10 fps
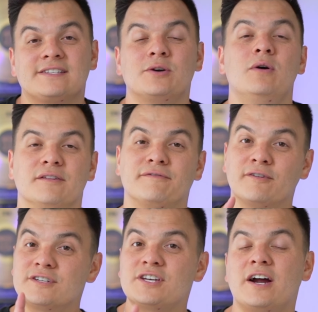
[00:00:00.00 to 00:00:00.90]
So the
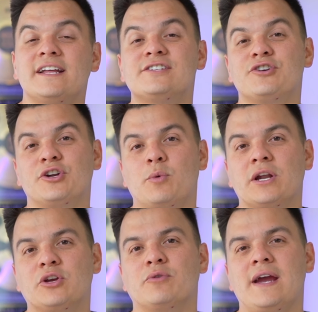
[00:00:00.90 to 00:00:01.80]
first audience you're gonna
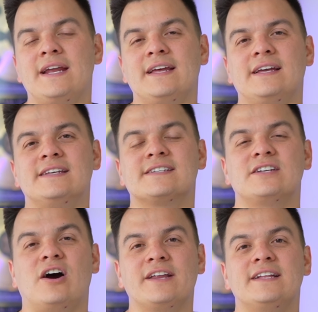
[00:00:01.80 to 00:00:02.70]
wanna create is an
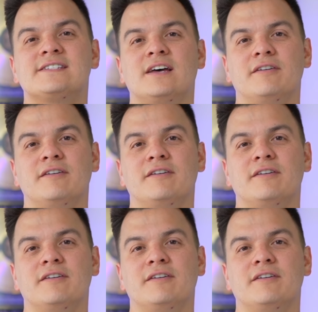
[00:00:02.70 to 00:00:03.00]
audience